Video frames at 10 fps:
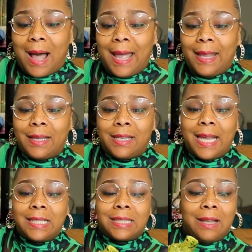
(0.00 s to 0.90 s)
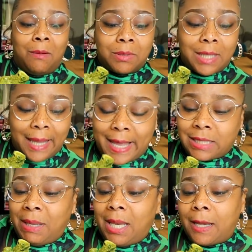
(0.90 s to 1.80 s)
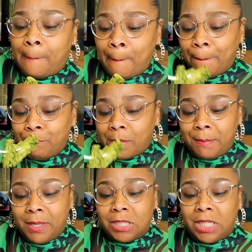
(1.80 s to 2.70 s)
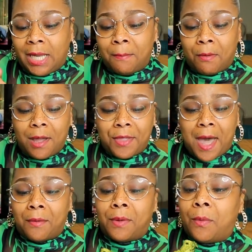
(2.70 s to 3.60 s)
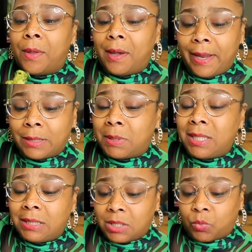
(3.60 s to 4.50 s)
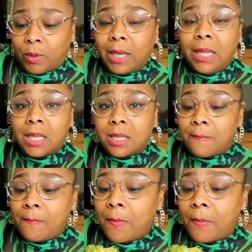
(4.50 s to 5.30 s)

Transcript: why it tastes almost like it has meat in it. Maybe the chicken broth? I don't know what it is. This is really good.